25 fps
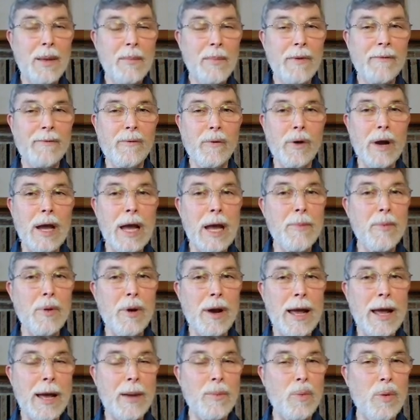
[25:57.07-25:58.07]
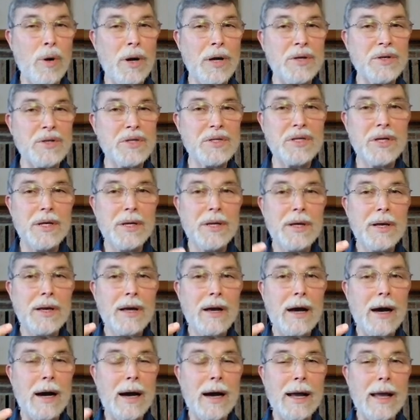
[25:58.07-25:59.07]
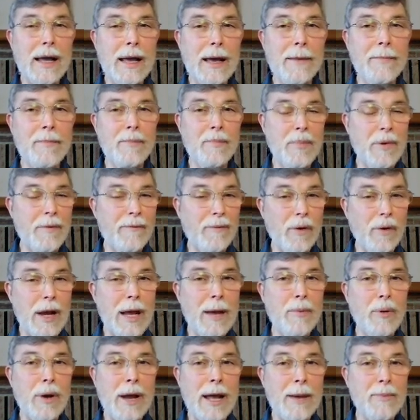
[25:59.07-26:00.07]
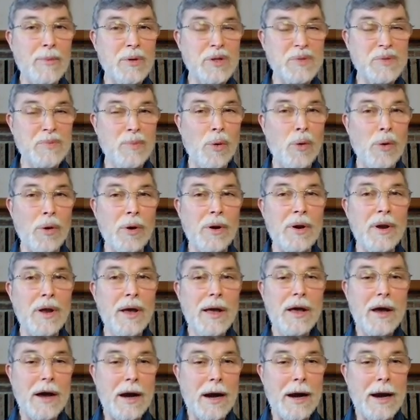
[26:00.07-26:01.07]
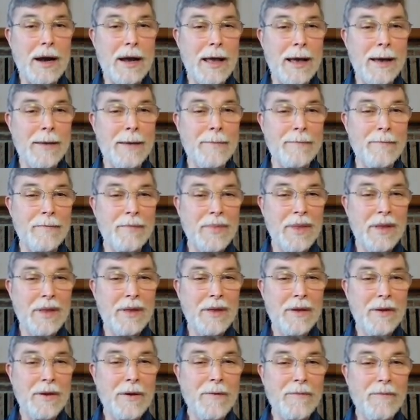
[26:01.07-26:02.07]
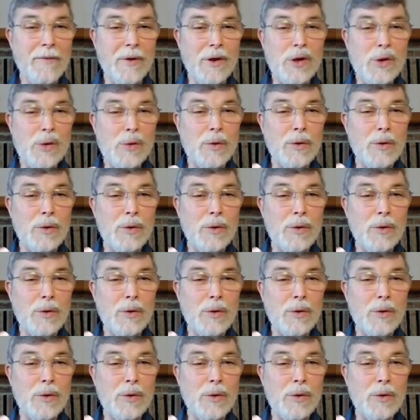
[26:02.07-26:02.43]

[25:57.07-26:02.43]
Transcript: Before Abraham was, I am. Before Abraham was born, I am. For you